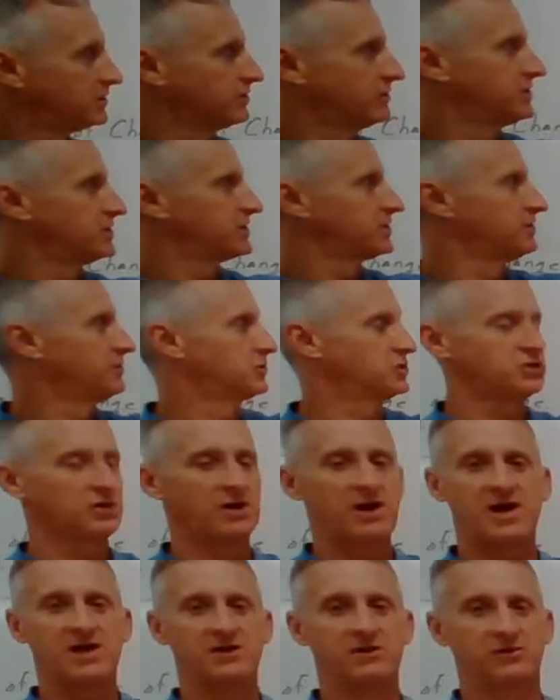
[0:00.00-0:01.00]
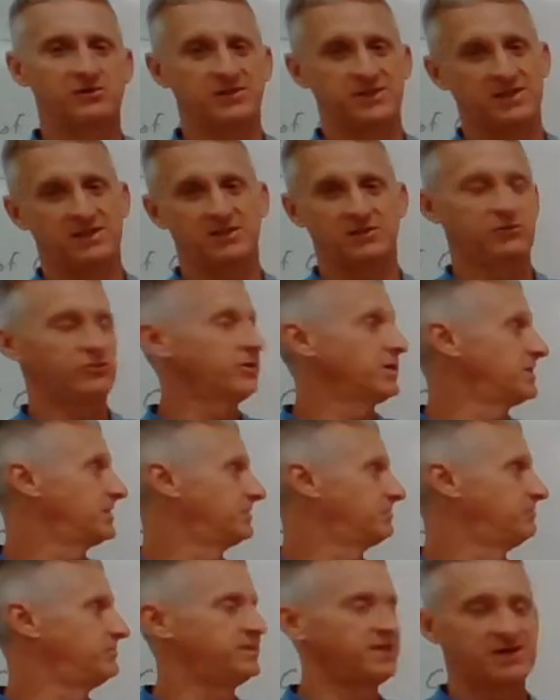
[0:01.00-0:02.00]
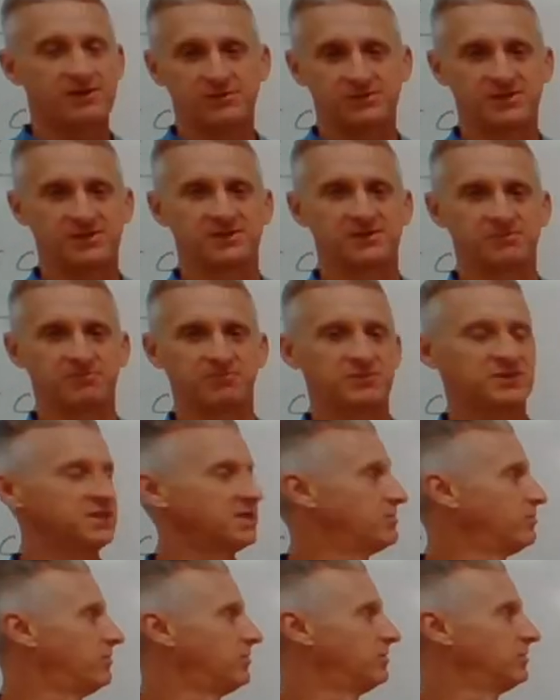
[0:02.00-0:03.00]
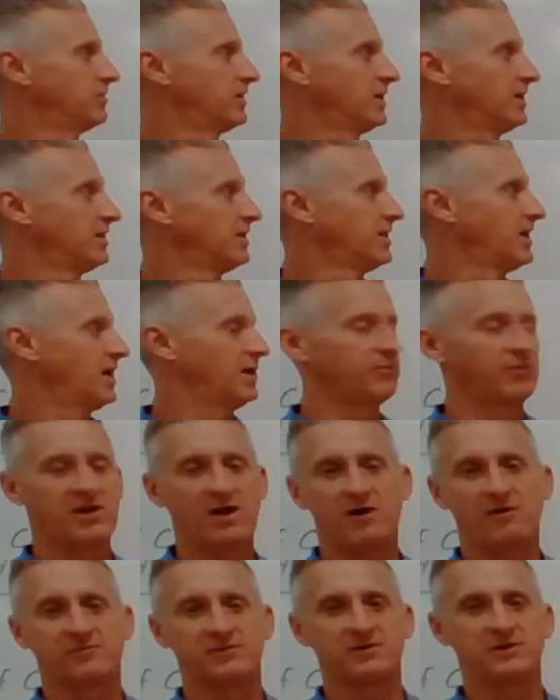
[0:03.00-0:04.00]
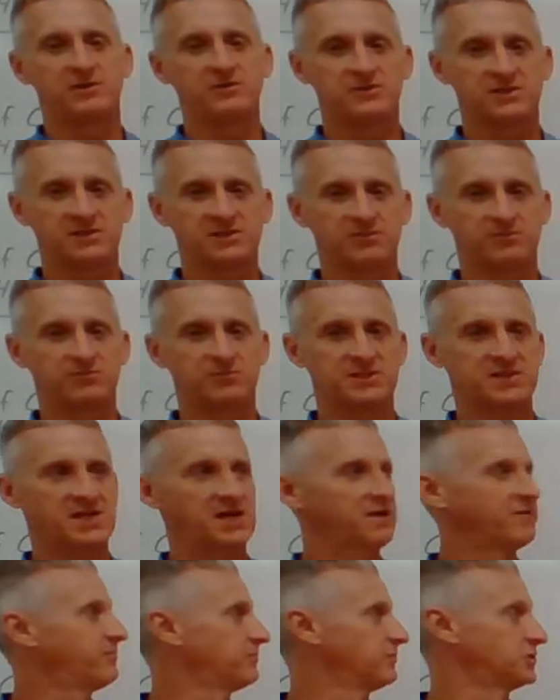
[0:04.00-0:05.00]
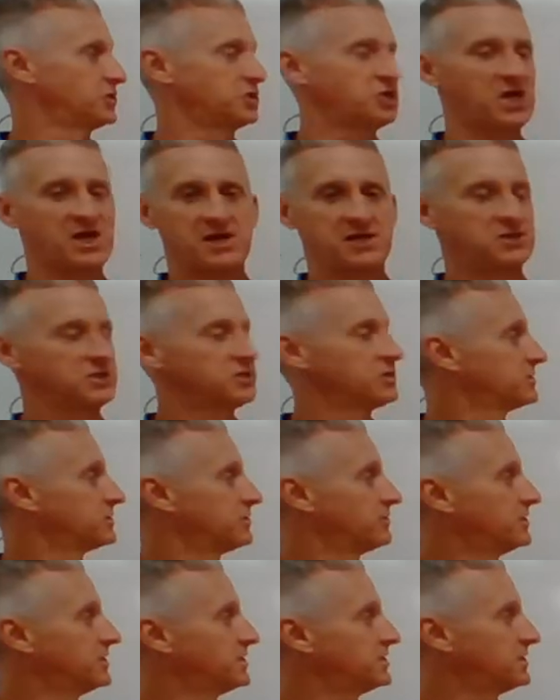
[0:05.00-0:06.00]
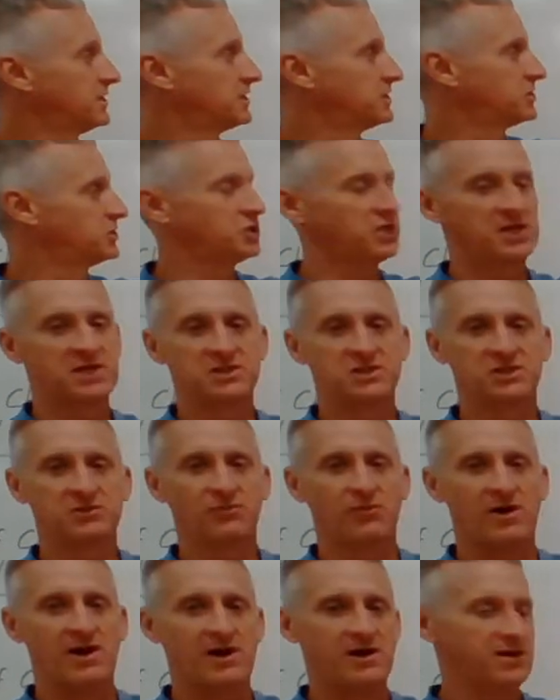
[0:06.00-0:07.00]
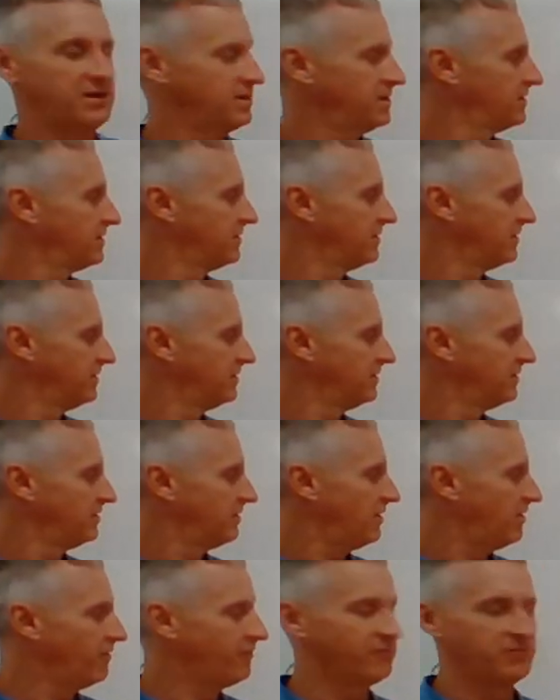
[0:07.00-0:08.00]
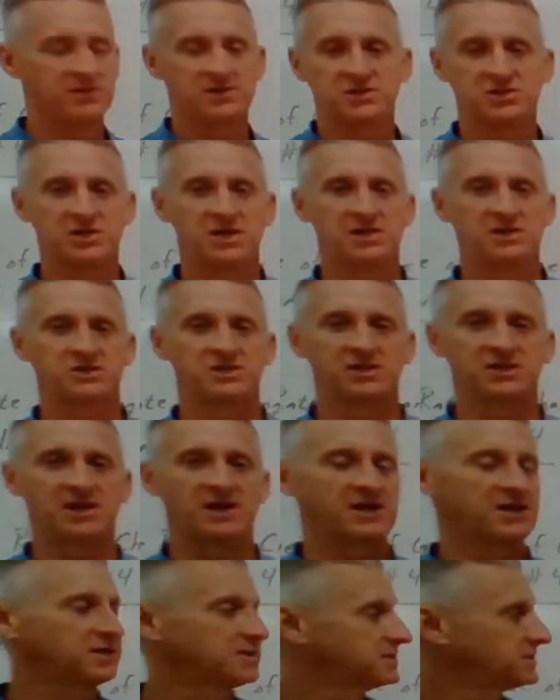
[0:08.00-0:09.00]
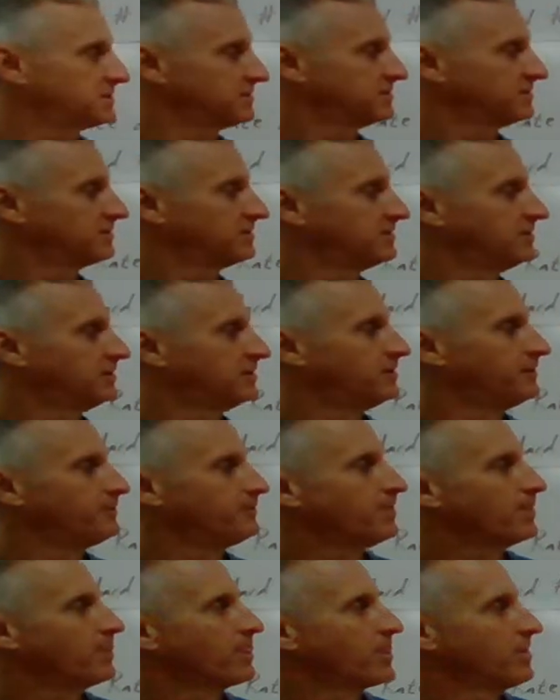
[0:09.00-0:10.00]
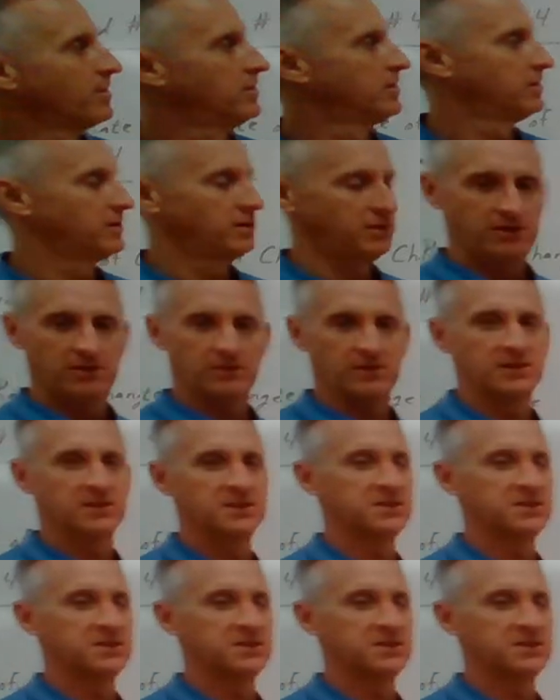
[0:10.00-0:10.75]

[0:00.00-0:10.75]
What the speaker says: So this little triangle is a Greek delta symbol, and we often use it to stand for change. So this says change in y over the change in x. Okay,